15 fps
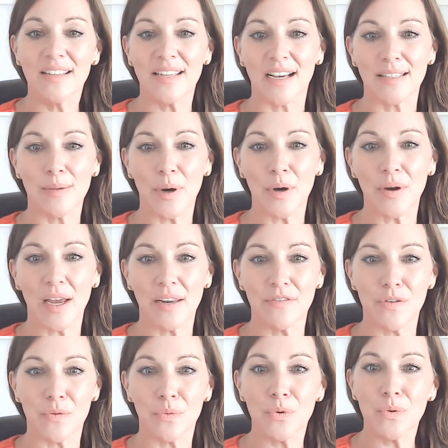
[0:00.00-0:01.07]
It talks about kind
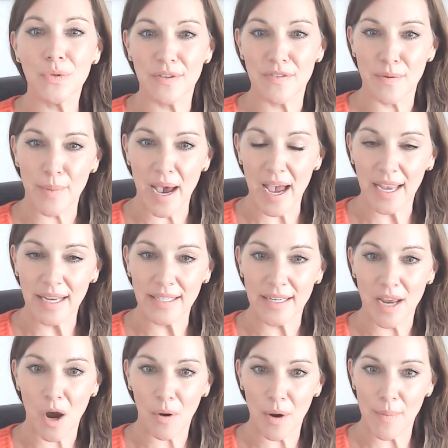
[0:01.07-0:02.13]
of the rules of the mind
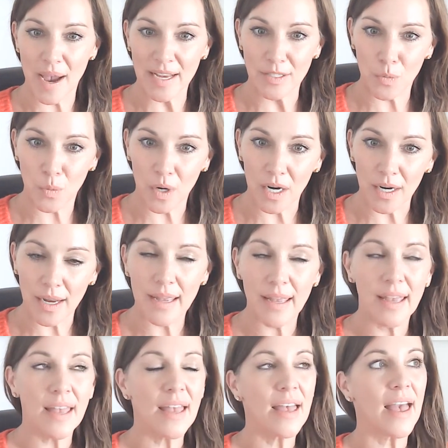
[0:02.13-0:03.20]
and how our minds work.
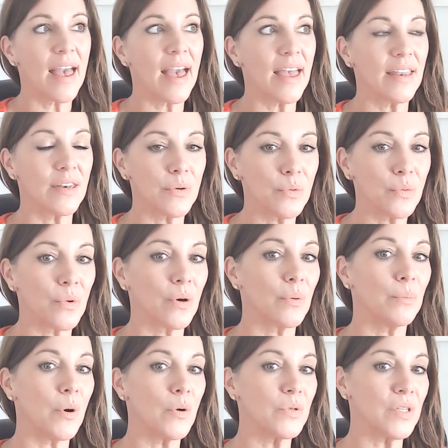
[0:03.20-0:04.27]
And we're
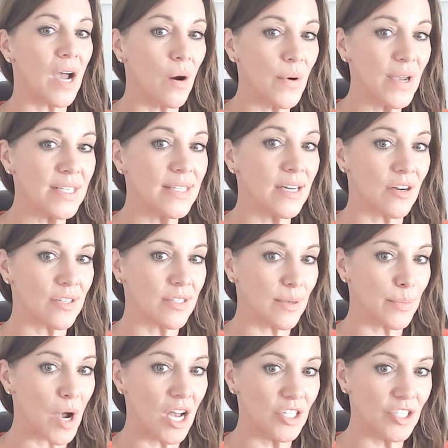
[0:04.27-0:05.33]
most always in our
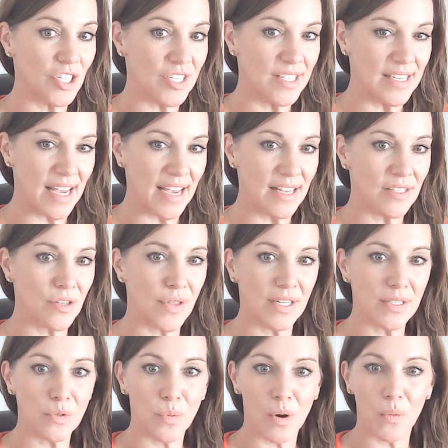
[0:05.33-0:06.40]
subconscious state. So
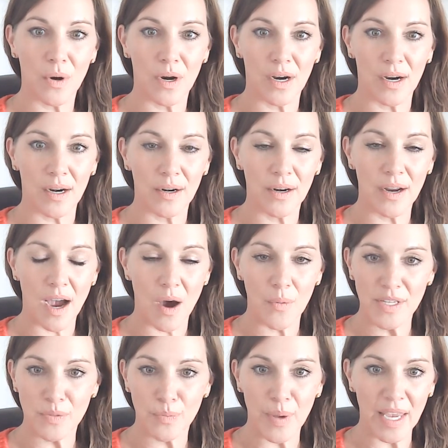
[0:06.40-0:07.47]
that's what we're
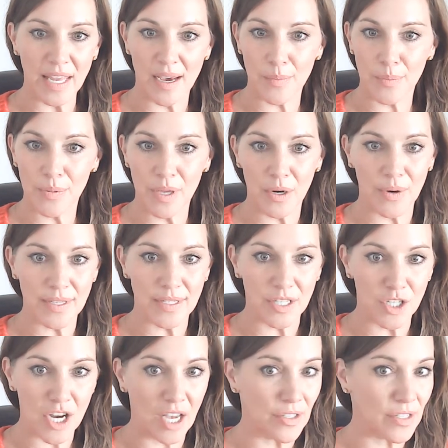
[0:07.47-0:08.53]
always picking up, you know, as a
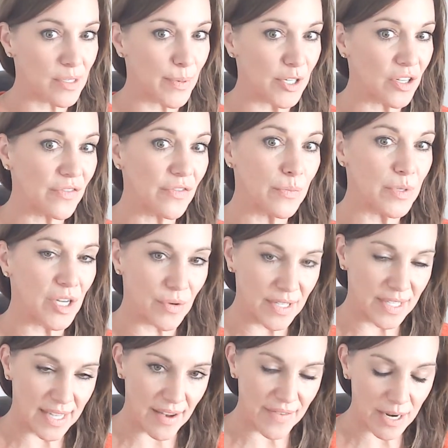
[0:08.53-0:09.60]
child, especially from 0
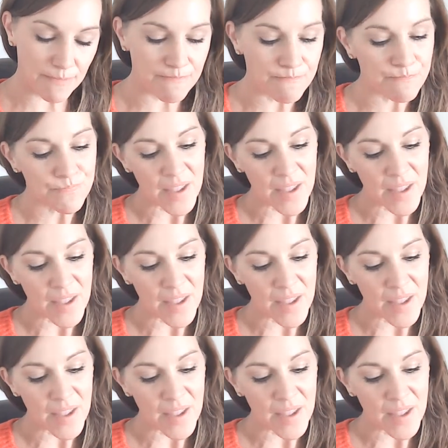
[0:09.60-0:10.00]
to 7.